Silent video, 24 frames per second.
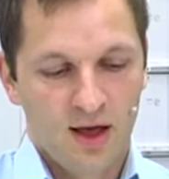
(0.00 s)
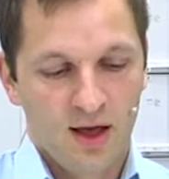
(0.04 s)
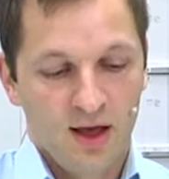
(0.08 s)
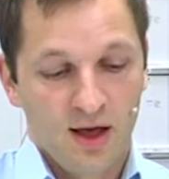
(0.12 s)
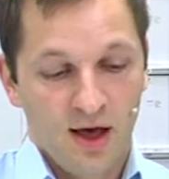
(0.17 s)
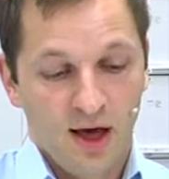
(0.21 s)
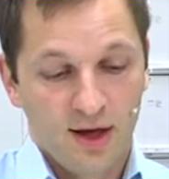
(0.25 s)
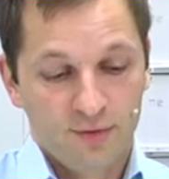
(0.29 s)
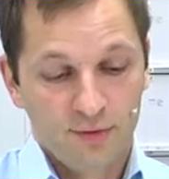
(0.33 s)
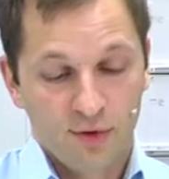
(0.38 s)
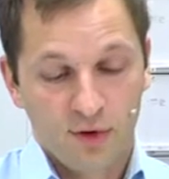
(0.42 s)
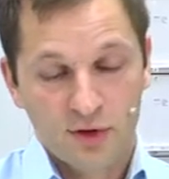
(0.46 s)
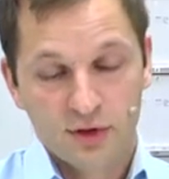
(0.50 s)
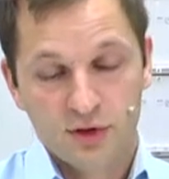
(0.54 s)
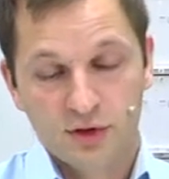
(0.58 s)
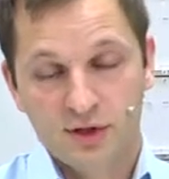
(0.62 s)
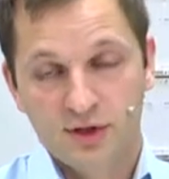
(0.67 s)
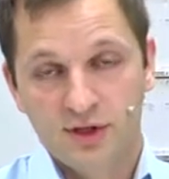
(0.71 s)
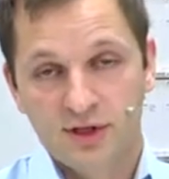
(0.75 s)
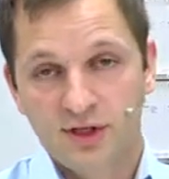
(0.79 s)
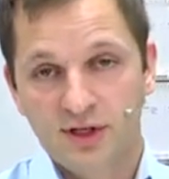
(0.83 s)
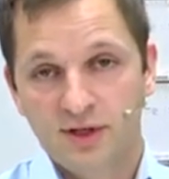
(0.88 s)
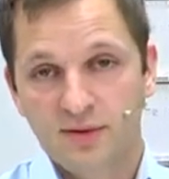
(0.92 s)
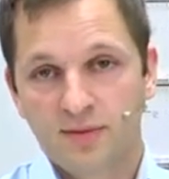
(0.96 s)

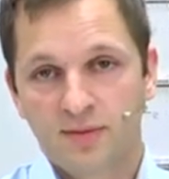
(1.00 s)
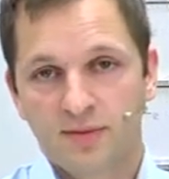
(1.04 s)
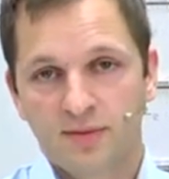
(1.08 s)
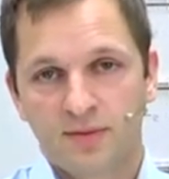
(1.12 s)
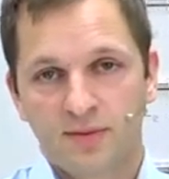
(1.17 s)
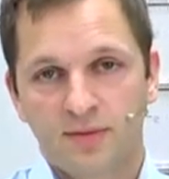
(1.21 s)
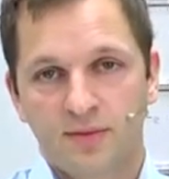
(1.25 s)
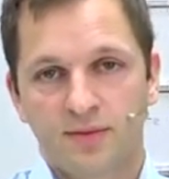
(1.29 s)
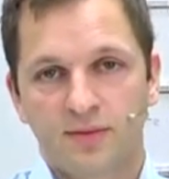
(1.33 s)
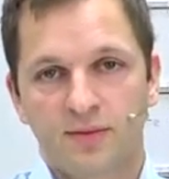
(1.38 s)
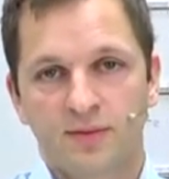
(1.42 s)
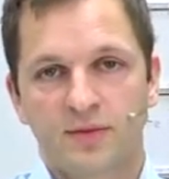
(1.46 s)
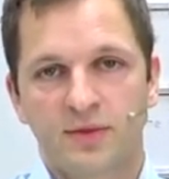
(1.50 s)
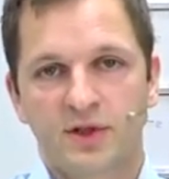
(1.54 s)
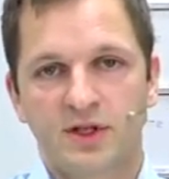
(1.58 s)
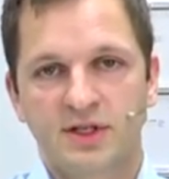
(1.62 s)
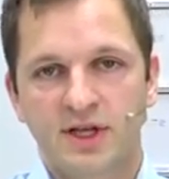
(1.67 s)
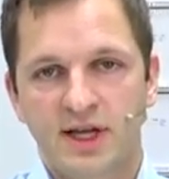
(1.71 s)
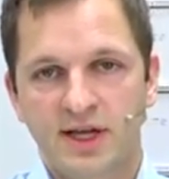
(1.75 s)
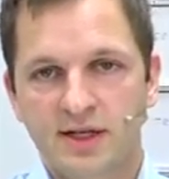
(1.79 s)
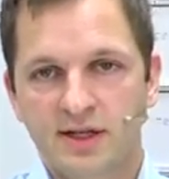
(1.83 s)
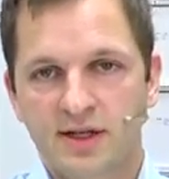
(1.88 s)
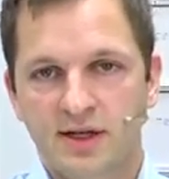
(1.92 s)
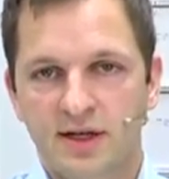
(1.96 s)
Unfortunately, the
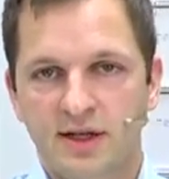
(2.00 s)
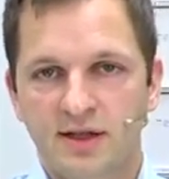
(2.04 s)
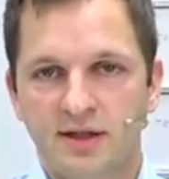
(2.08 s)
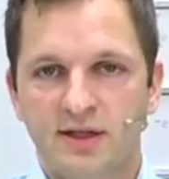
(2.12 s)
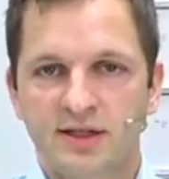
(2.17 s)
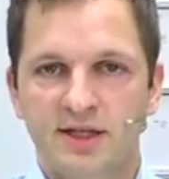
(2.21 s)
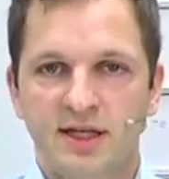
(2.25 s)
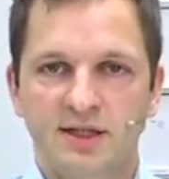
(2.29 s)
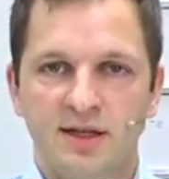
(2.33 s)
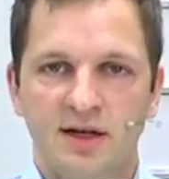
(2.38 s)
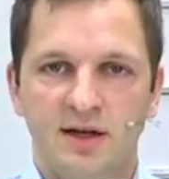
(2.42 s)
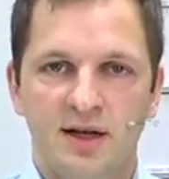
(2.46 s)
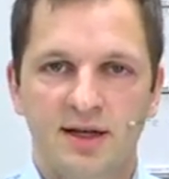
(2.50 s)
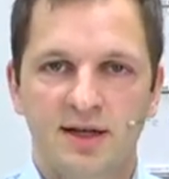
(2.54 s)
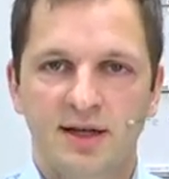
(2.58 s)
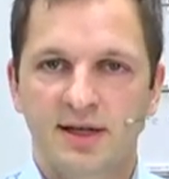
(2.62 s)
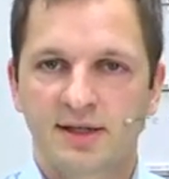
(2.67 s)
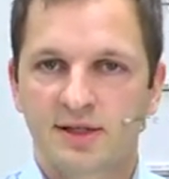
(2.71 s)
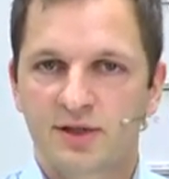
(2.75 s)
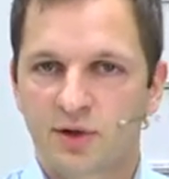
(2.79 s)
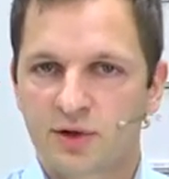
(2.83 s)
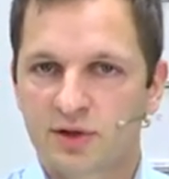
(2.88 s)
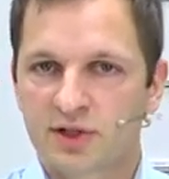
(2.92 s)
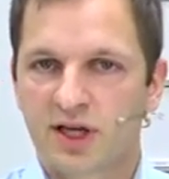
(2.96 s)
data in the data lake has
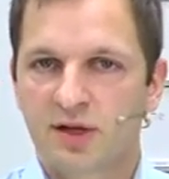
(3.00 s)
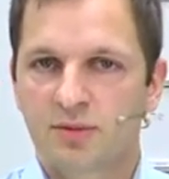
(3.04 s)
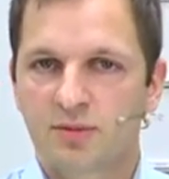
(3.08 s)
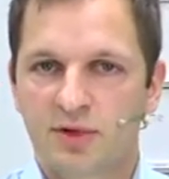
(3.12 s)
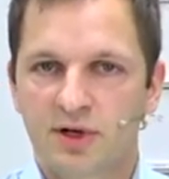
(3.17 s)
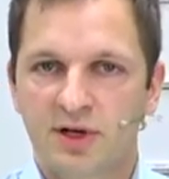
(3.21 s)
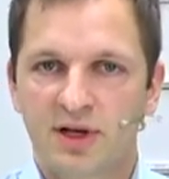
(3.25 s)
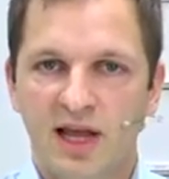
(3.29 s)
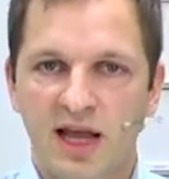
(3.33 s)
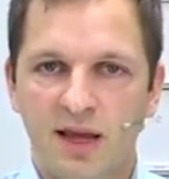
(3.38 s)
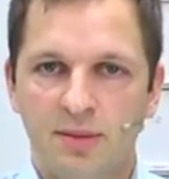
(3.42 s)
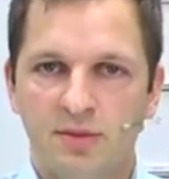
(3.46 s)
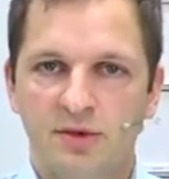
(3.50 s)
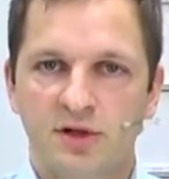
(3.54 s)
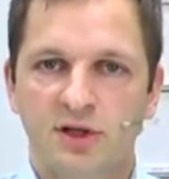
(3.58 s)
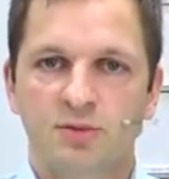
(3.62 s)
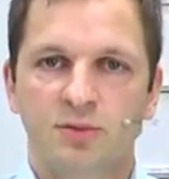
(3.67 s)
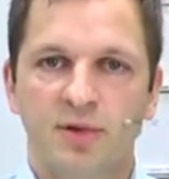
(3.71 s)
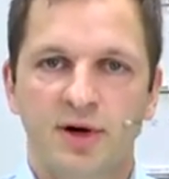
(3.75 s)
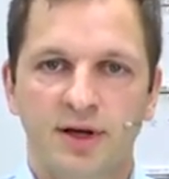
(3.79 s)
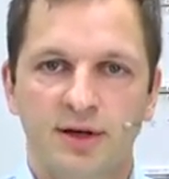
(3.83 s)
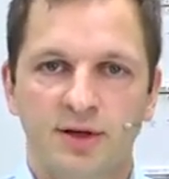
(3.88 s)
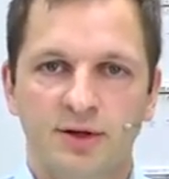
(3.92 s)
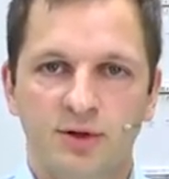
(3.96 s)
not yet been labeled
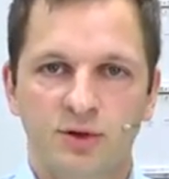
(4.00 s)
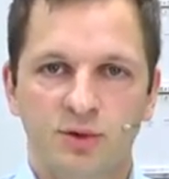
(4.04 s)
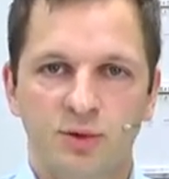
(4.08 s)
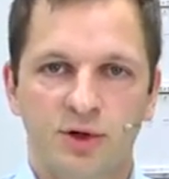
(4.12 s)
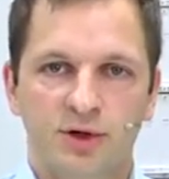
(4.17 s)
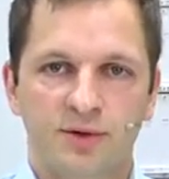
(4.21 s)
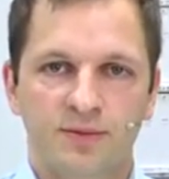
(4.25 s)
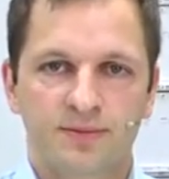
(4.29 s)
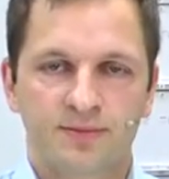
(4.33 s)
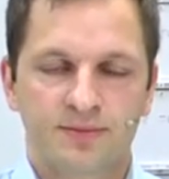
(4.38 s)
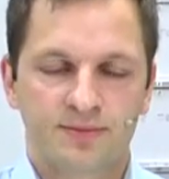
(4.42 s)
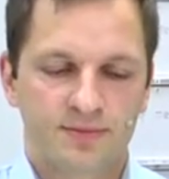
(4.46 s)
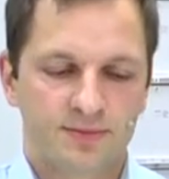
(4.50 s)
by a human.